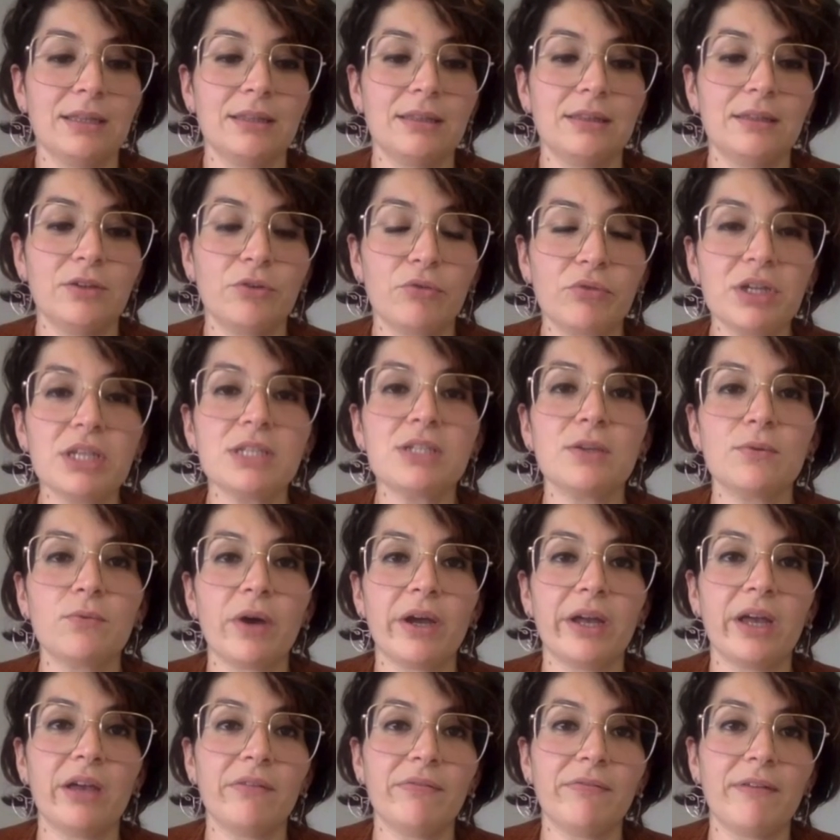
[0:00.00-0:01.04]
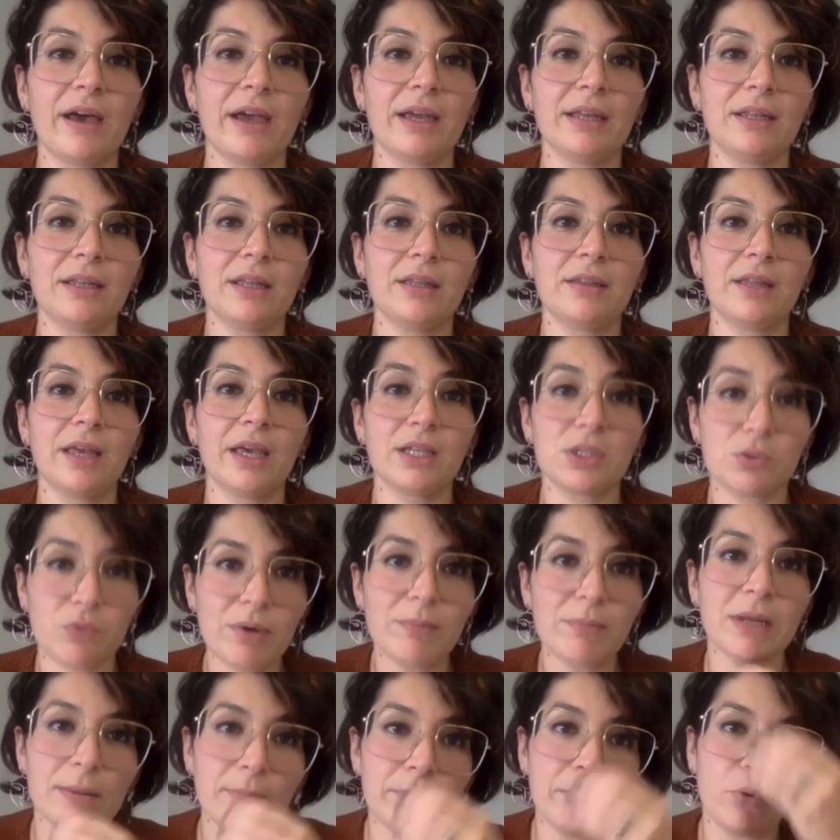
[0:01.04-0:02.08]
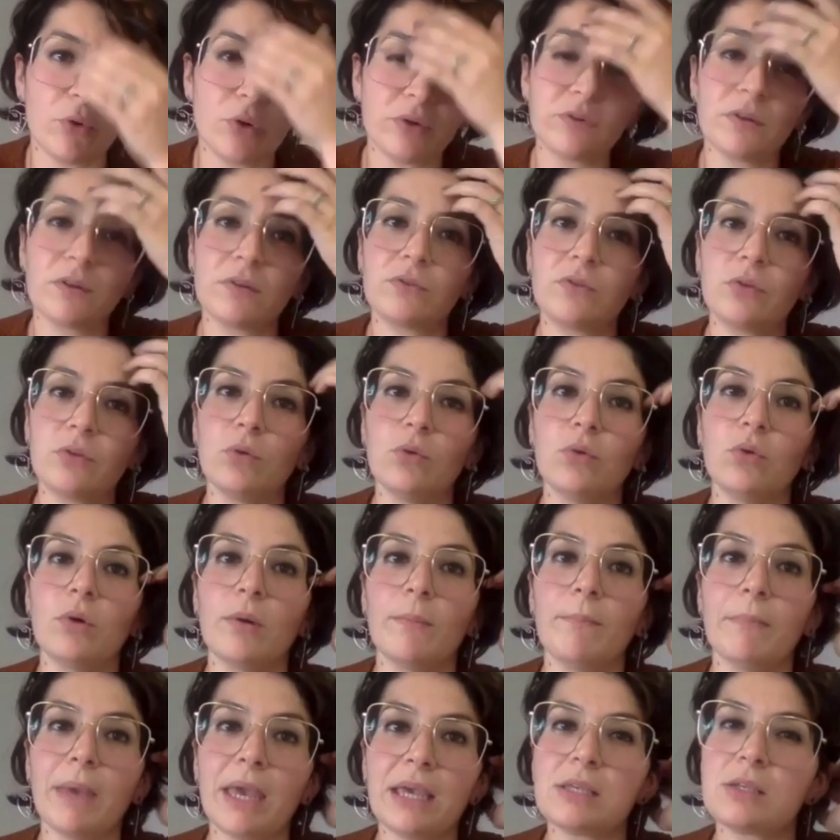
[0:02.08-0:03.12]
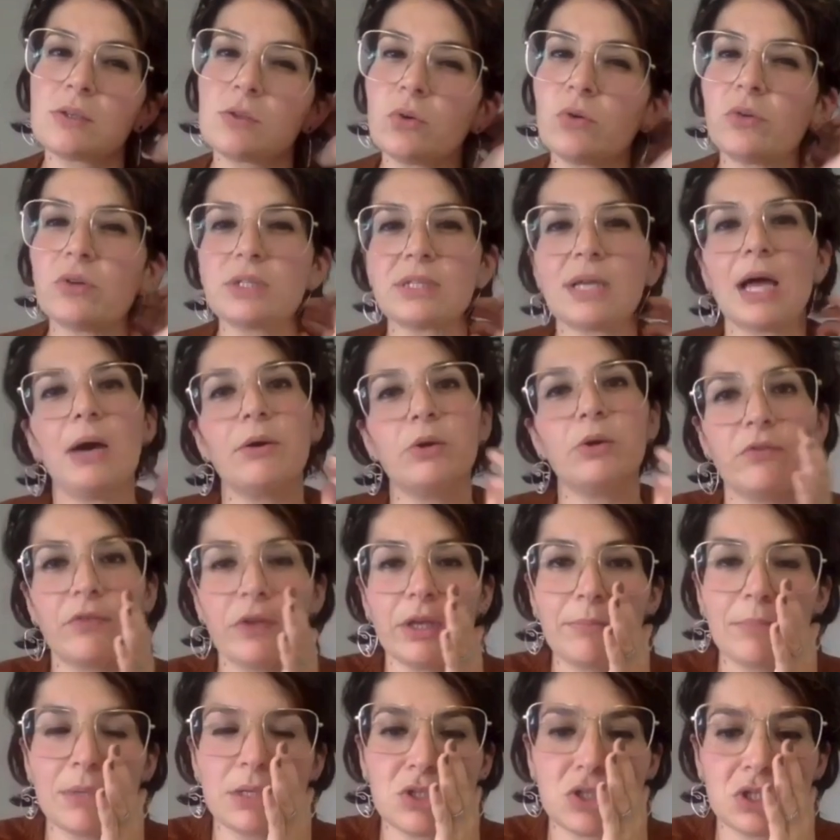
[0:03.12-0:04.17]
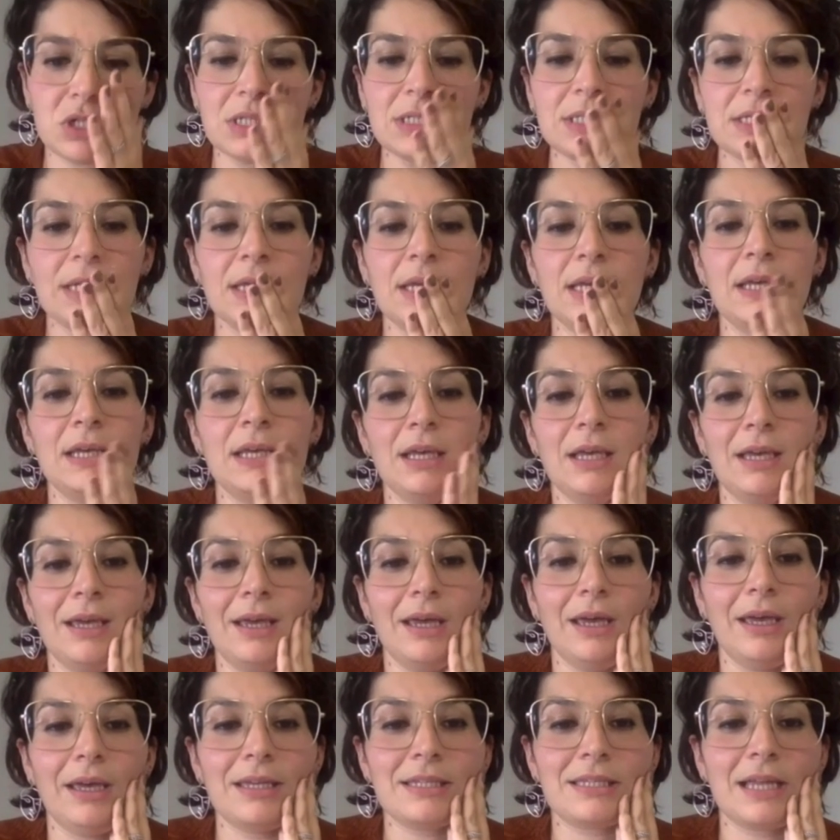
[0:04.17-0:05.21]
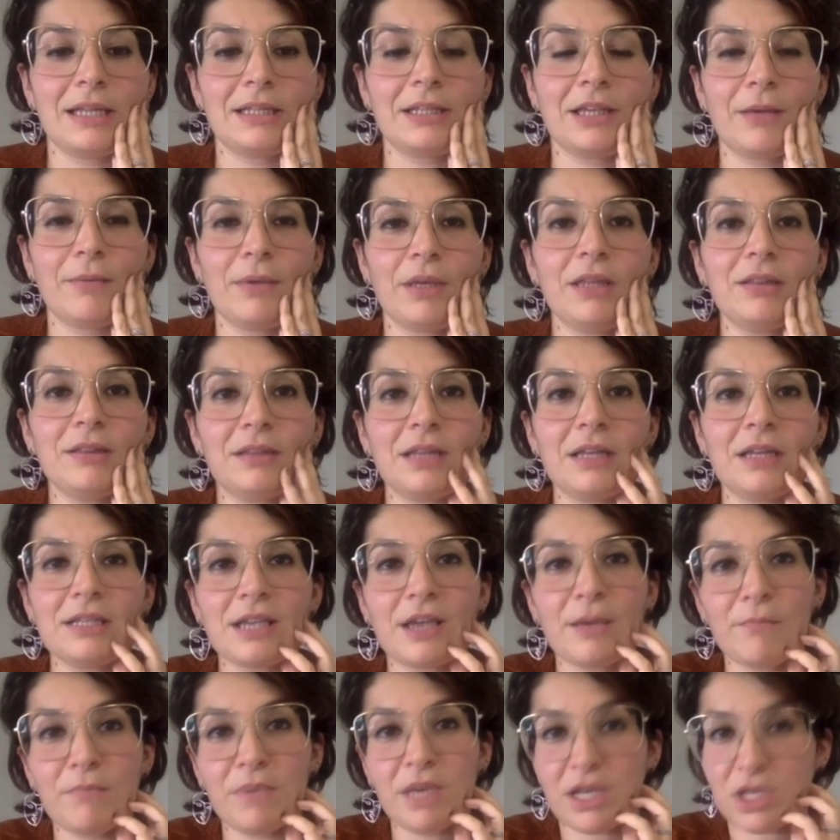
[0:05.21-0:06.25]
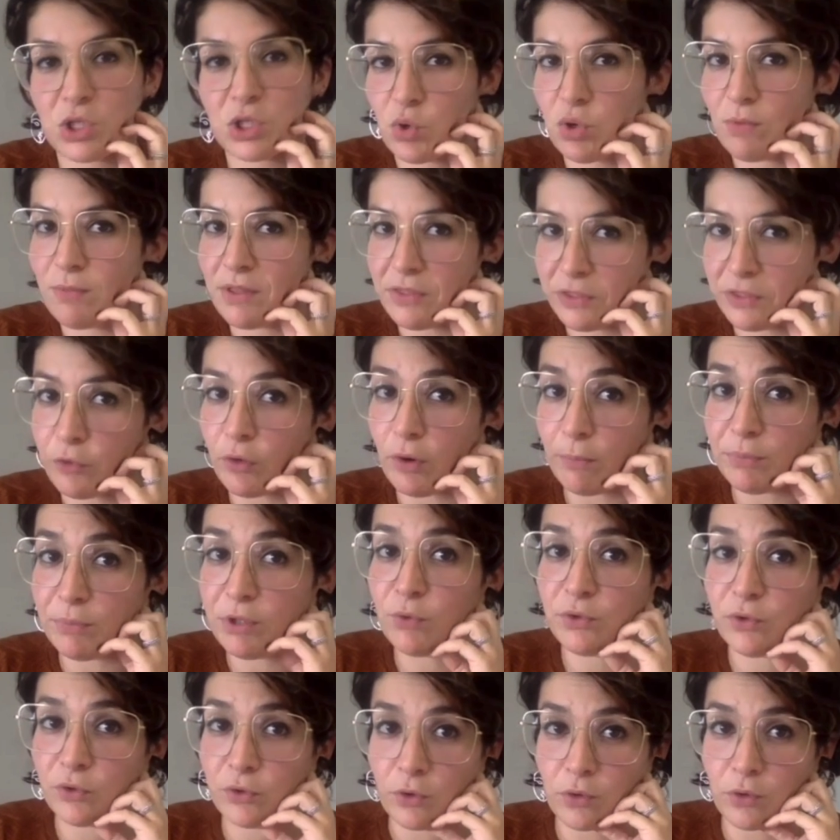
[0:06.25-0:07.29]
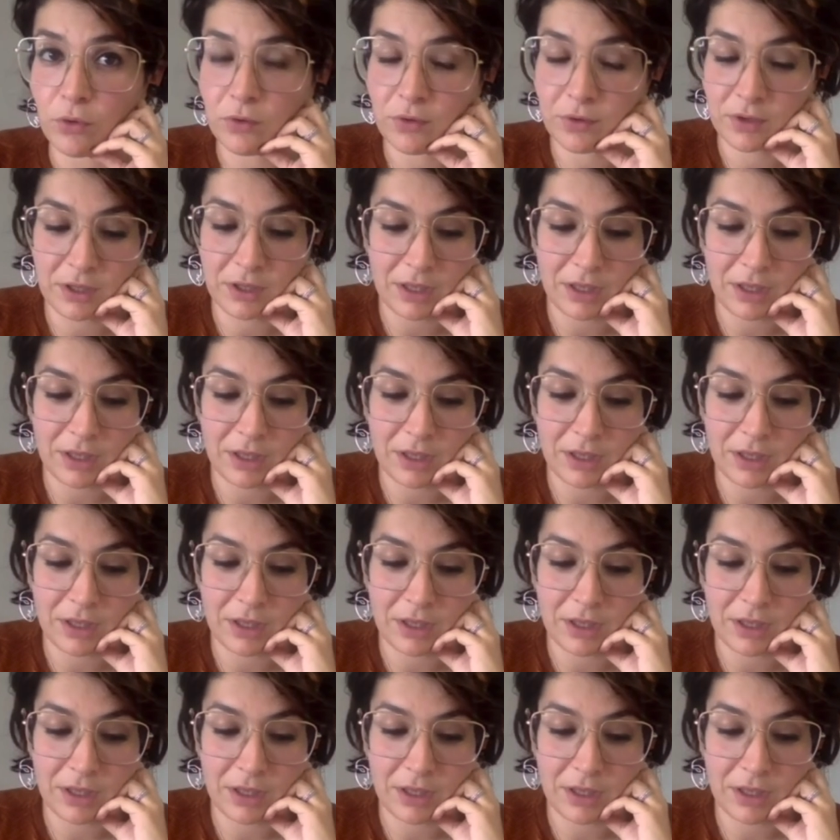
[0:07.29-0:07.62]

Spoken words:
the reason why I find it extremely important to make stories out of images is that this can be extremely therapeutical,